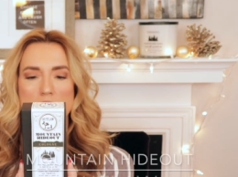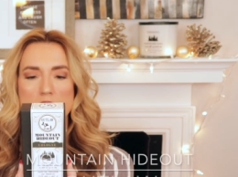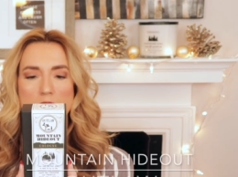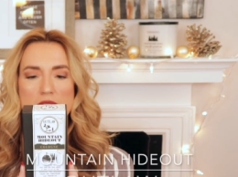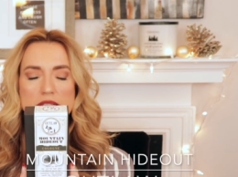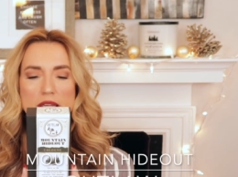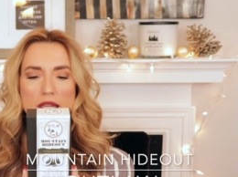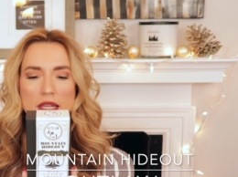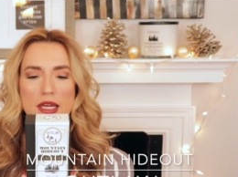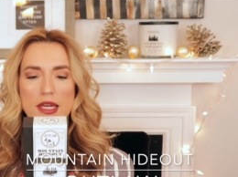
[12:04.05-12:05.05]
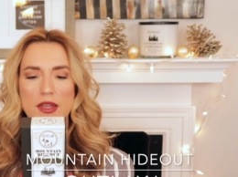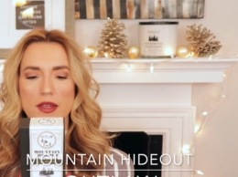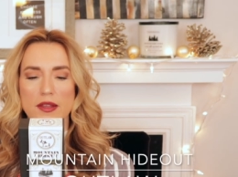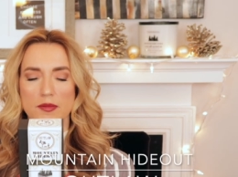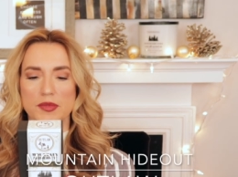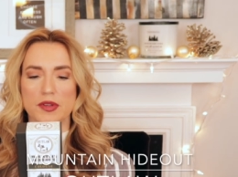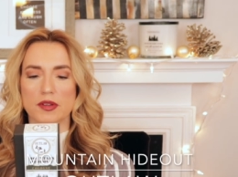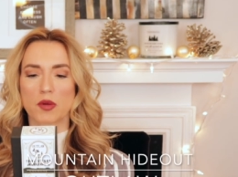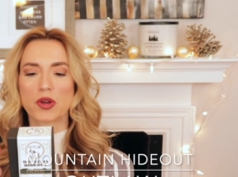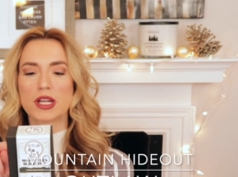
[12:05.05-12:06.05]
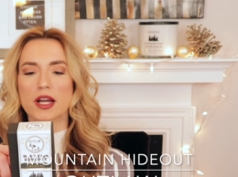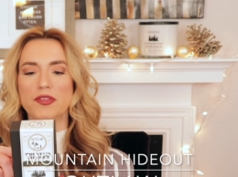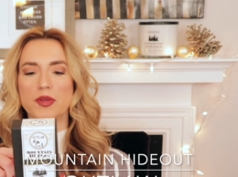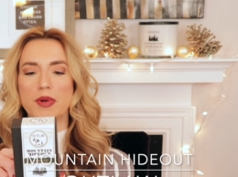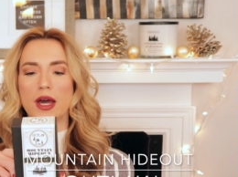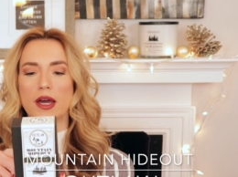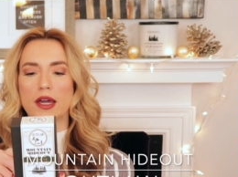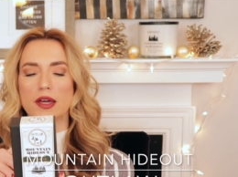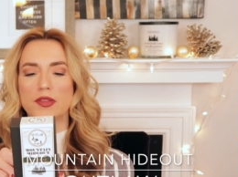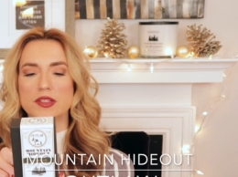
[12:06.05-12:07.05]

So basically, I'm, I'm reading off the back.